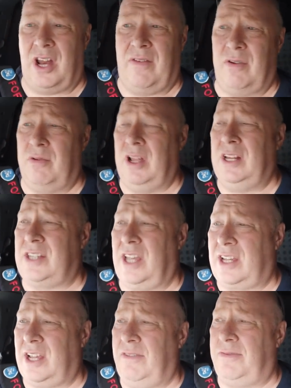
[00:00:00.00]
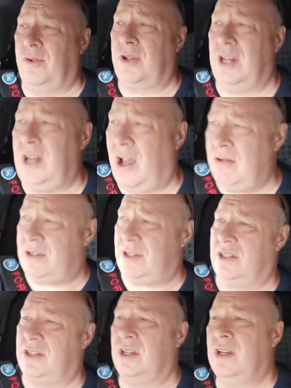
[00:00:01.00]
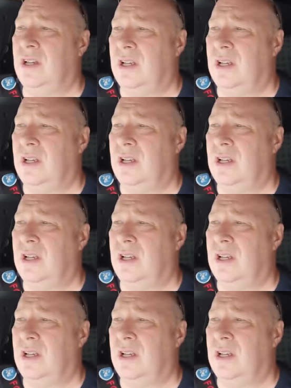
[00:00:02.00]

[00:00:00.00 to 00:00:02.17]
I never really take any fucking notice